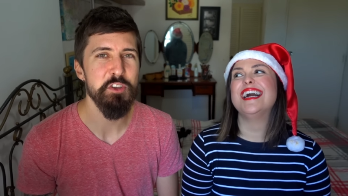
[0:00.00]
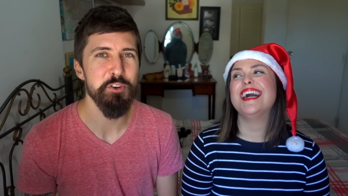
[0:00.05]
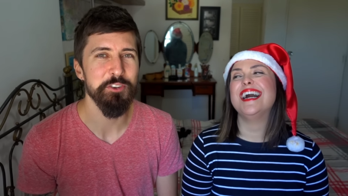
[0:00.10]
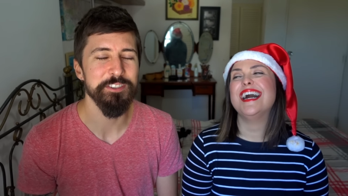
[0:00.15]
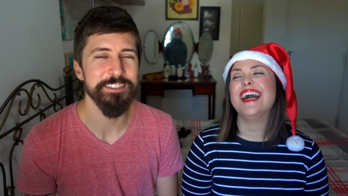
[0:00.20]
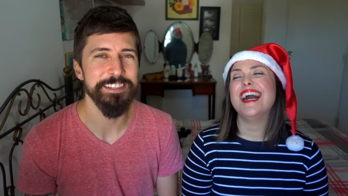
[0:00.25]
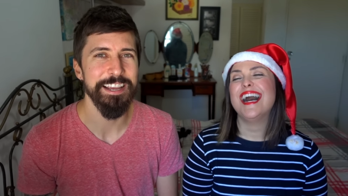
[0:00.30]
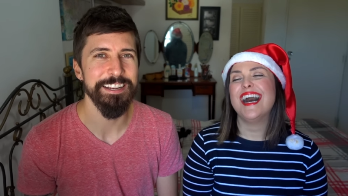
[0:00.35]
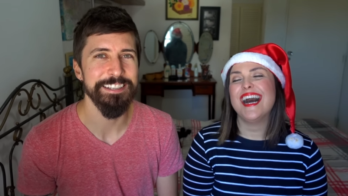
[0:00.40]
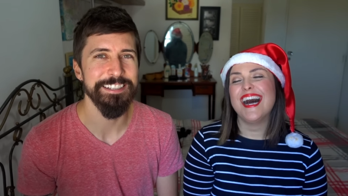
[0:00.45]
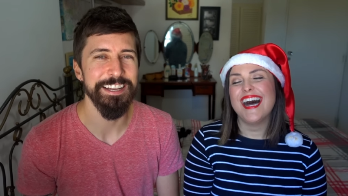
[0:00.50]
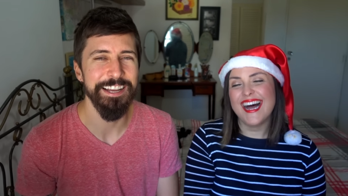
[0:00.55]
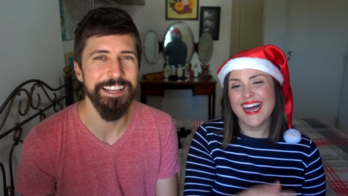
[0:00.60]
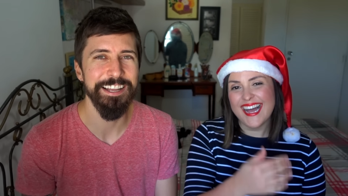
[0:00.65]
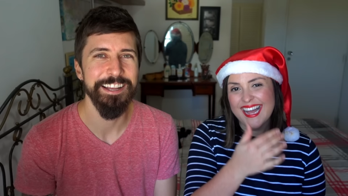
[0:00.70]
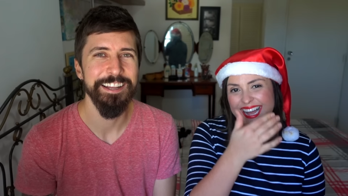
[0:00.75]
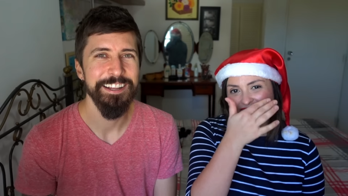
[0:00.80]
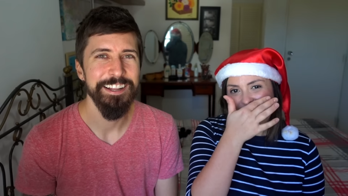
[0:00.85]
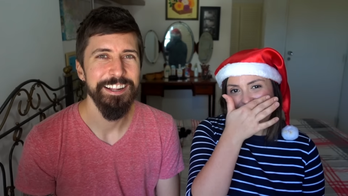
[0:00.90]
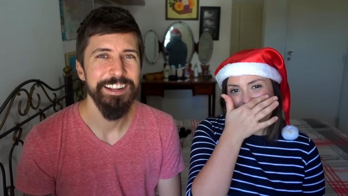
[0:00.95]
Speaker 1: You're Santa.
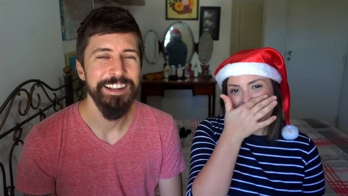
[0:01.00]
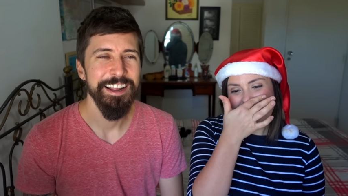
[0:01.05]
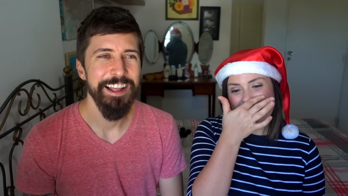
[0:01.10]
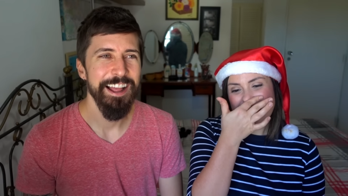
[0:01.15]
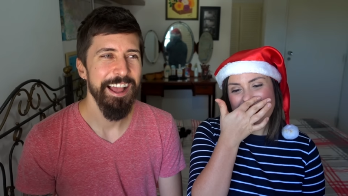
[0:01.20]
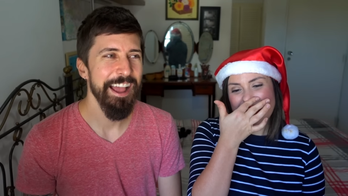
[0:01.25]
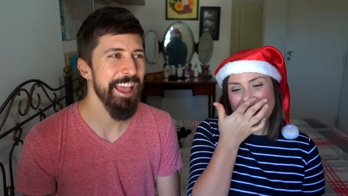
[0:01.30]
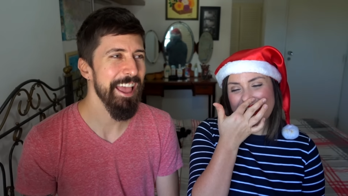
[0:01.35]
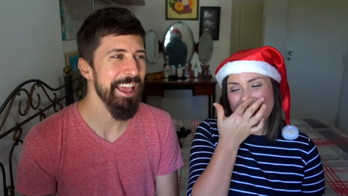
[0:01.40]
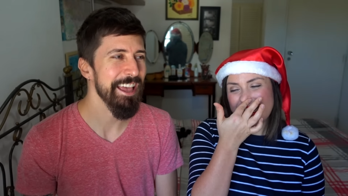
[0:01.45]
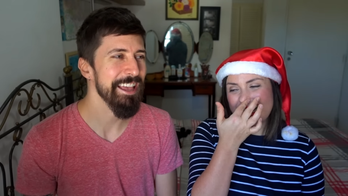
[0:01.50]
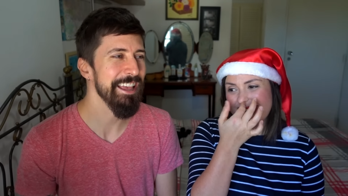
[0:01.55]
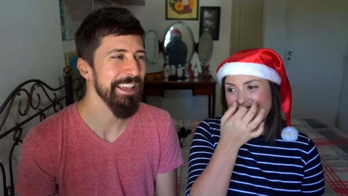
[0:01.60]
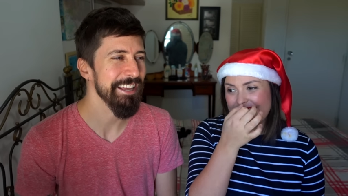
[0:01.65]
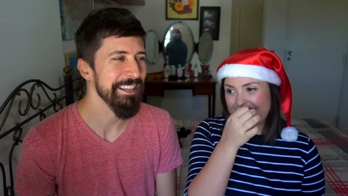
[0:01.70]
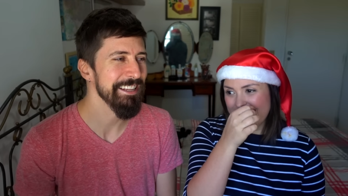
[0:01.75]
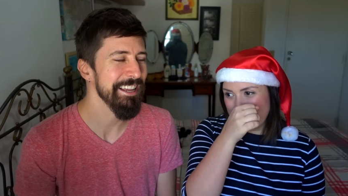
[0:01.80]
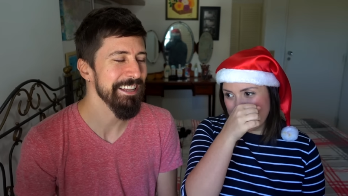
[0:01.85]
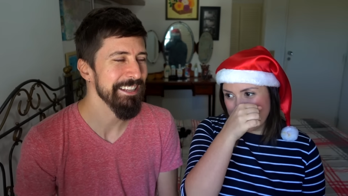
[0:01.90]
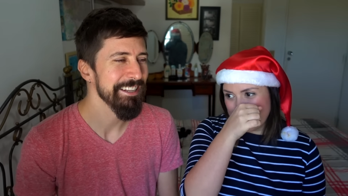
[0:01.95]

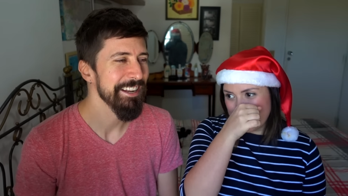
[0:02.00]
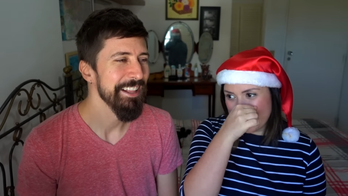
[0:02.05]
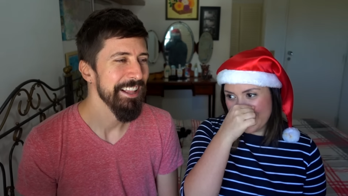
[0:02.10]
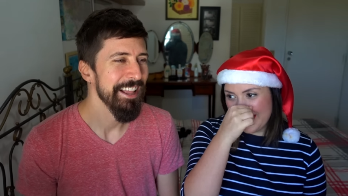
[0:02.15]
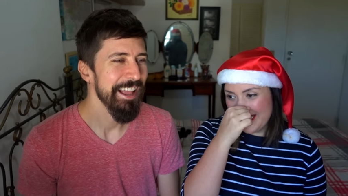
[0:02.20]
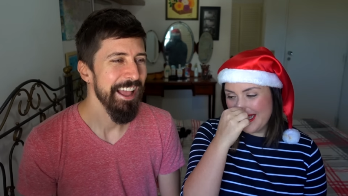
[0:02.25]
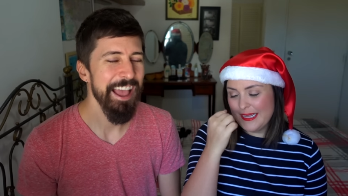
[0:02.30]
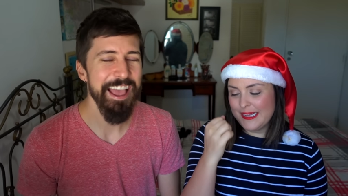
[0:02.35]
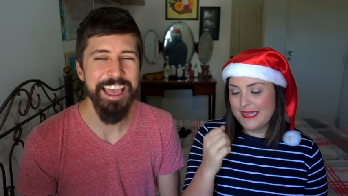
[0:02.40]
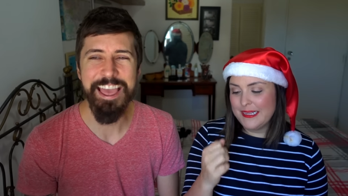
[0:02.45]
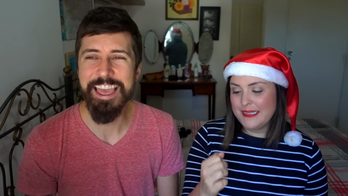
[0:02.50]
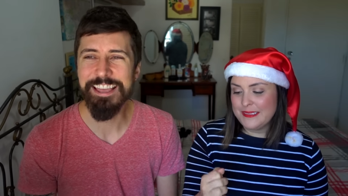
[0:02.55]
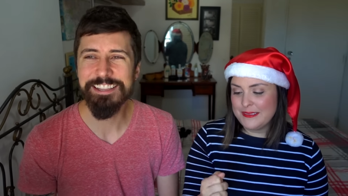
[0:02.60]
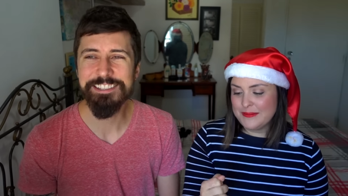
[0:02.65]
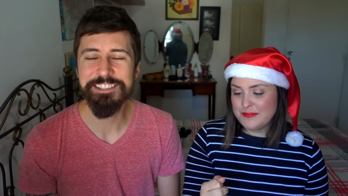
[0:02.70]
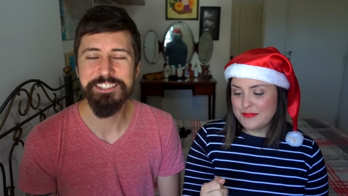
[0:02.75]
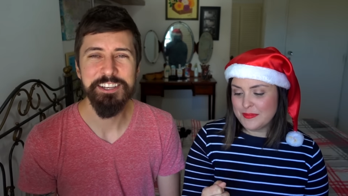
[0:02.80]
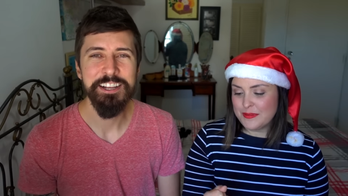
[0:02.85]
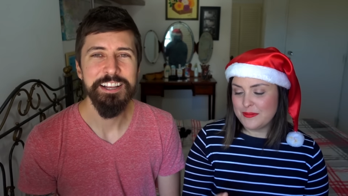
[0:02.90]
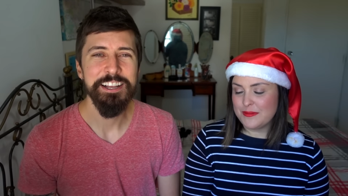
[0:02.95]
and,
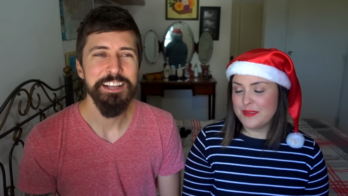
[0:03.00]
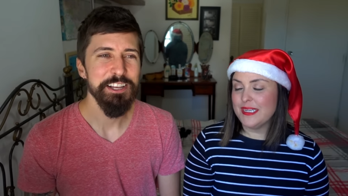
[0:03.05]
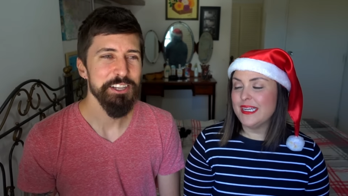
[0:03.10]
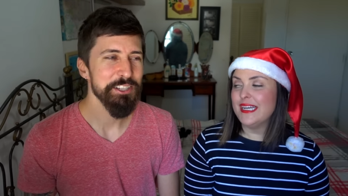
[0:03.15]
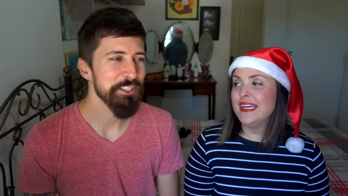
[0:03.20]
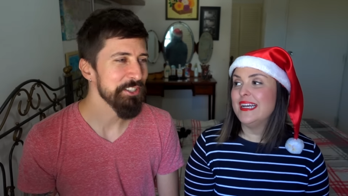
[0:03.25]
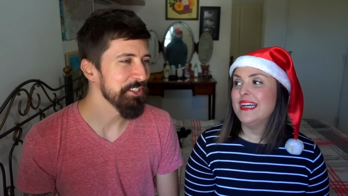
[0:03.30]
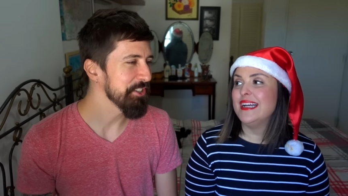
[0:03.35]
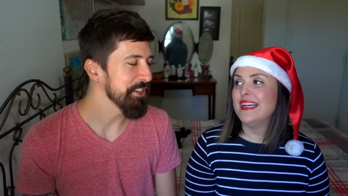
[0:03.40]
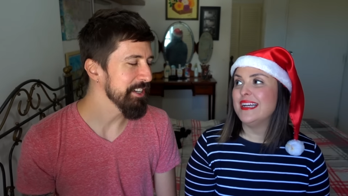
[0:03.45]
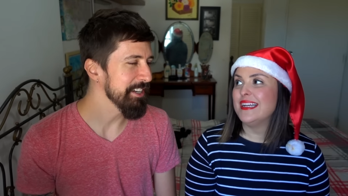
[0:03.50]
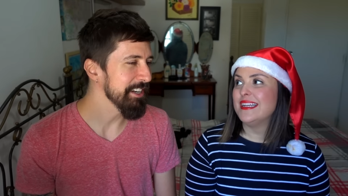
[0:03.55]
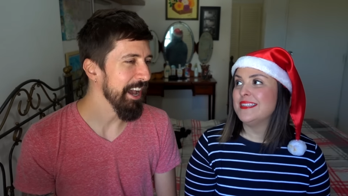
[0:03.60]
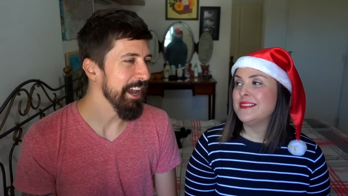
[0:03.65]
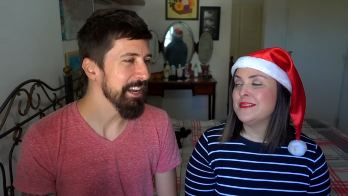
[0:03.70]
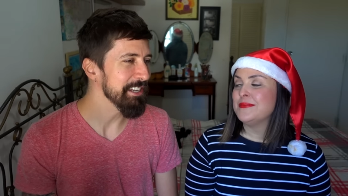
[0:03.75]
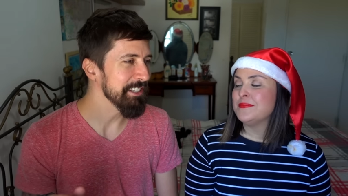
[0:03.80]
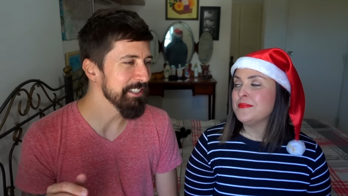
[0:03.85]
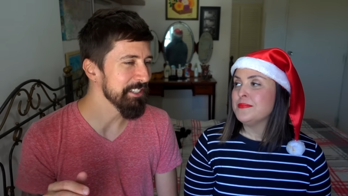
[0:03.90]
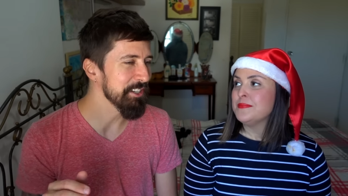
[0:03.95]
and she,
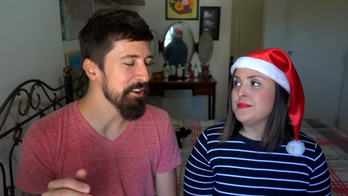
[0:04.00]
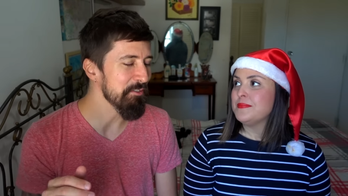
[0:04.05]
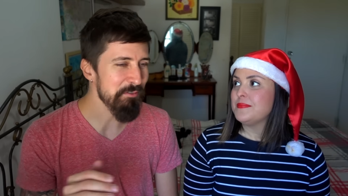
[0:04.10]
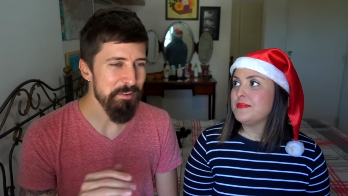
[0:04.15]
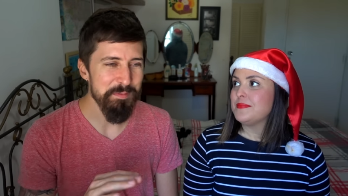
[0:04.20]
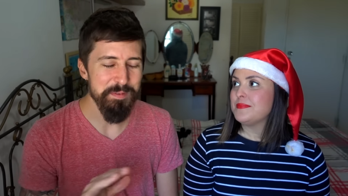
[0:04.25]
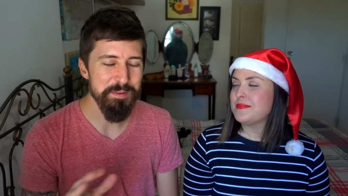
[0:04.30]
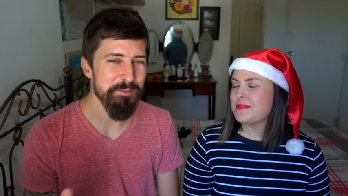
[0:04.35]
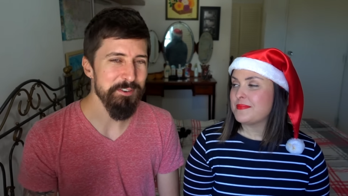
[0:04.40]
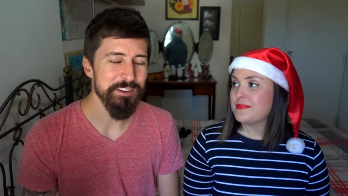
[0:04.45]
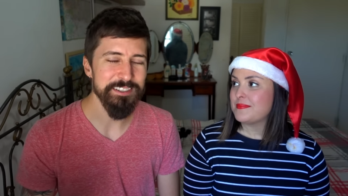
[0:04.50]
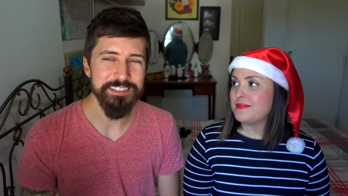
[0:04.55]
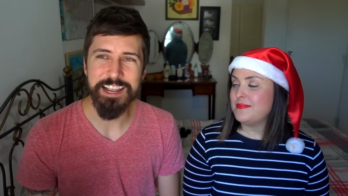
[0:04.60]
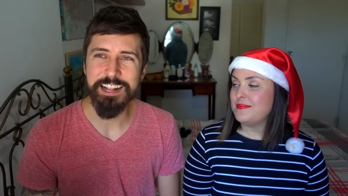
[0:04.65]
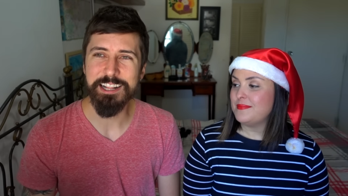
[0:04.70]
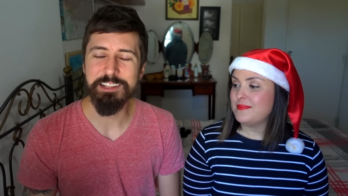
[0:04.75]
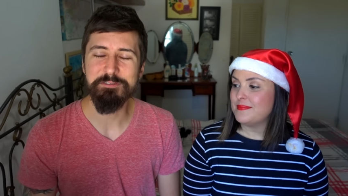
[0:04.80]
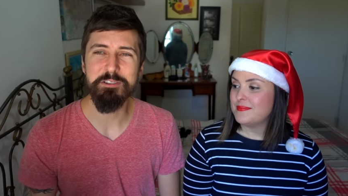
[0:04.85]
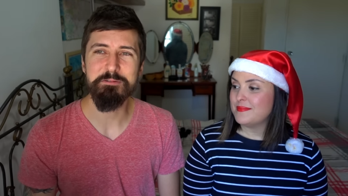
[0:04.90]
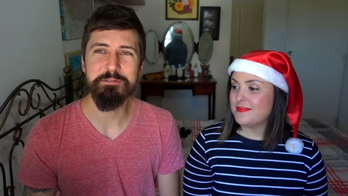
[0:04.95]
I don't remember
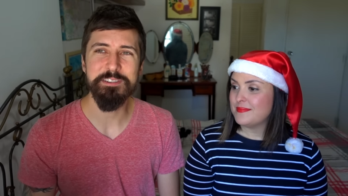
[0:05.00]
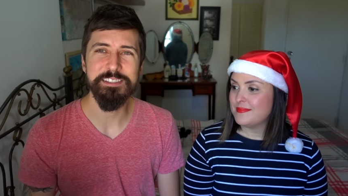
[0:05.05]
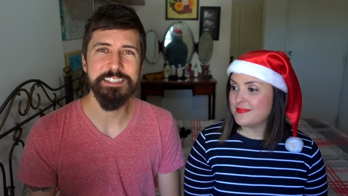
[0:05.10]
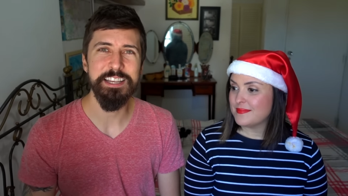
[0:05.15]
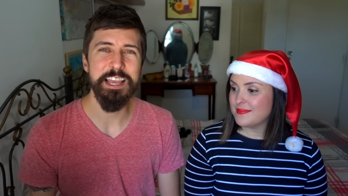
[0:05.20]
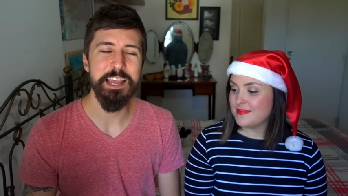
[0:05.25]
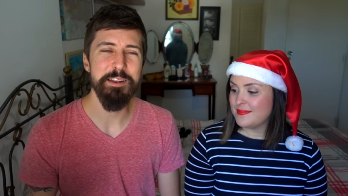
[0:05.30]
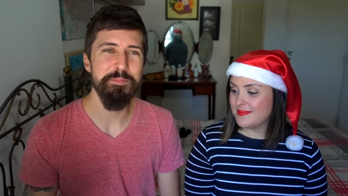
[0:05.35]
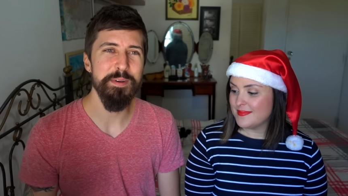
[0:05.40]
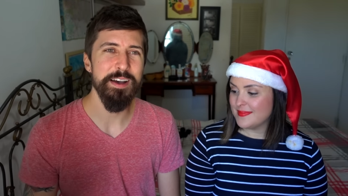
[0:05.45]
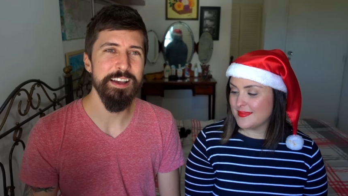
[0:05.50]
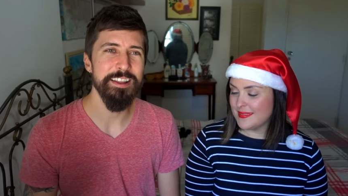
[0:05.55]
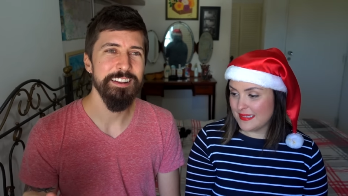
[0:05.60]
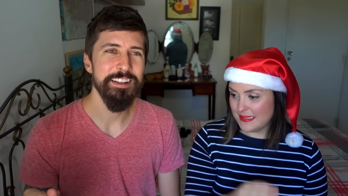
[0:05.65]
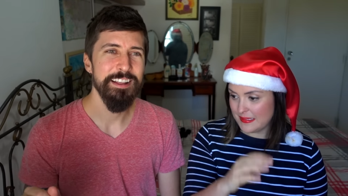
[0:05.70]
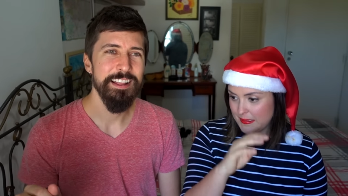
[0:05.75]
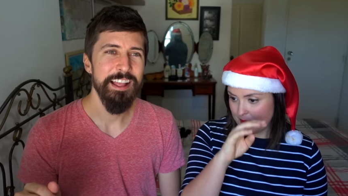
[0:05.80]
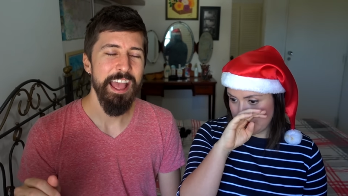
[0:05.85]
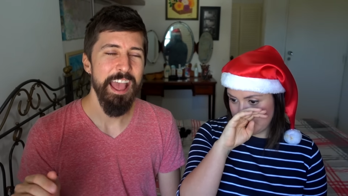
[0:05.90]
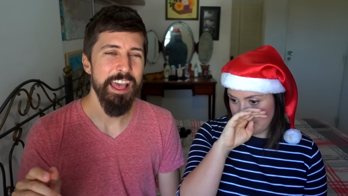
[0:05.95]
exactly what was said, but
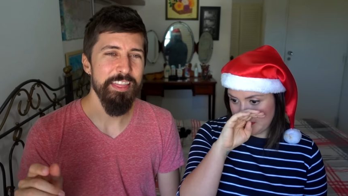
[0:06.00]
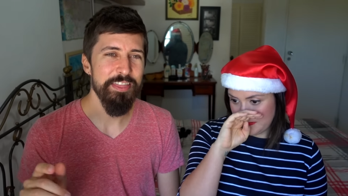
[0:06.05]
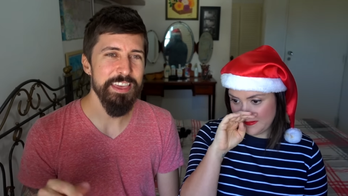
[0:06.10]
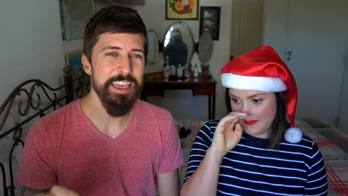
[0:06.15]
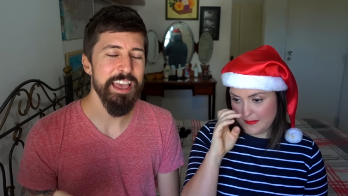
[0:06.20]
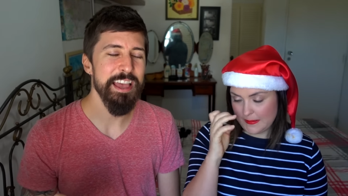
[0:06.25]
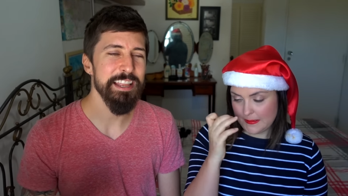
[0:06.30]
at the